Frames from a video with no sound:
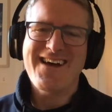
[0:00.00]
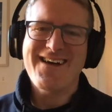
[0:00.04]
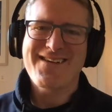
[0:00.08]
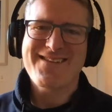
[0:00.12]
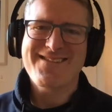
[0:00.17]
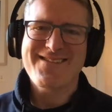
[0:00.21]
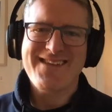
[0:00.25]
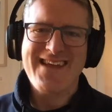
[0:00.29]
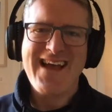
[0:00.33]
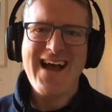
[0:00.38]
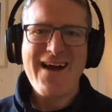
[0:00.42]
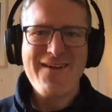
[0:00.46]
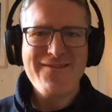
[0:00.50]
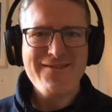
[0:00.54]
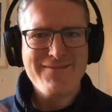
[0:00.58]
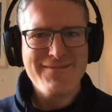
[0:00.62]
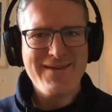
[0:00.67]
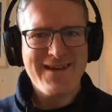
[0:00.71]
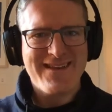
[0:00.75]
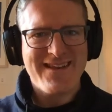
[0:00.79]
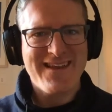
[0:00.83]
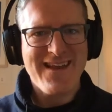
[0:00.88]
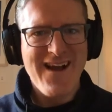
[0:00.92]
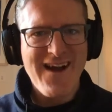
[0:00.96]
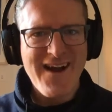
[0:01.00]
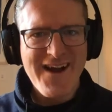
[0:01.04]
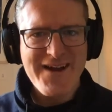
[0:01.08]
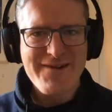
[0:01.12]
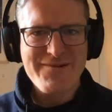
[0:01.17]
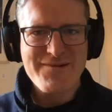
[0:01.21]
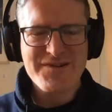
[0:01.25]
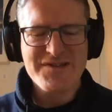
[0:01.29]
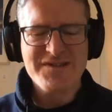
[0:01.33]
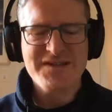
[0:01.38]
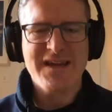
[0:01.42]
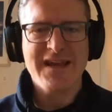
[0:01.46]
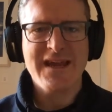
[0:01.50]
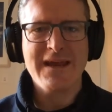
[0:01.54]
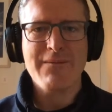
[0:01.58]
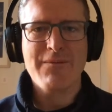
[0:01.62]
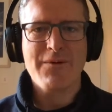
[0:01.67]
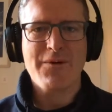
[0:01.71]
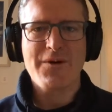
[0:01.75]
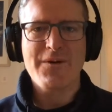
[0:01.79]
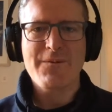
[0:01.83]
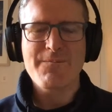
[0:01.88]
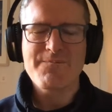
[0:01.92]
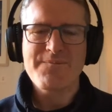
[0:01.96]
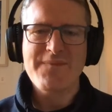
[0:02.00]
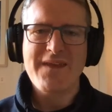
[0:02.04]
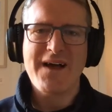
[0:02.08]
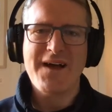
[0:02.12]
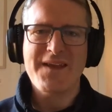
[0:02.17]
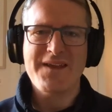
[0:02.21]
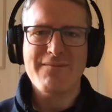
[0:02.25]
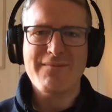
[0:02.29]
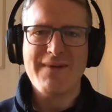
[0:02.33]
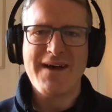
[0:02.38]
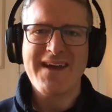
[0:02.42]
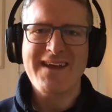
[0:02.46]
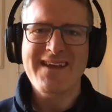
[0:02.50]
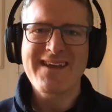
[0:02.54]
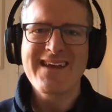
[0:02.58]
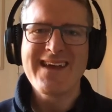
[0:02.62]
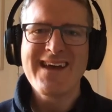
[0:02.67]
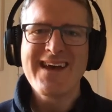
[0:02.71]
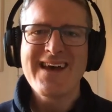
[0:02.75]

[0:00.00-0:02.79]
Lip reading: So you have to pick the Irish keyboard on a Mac.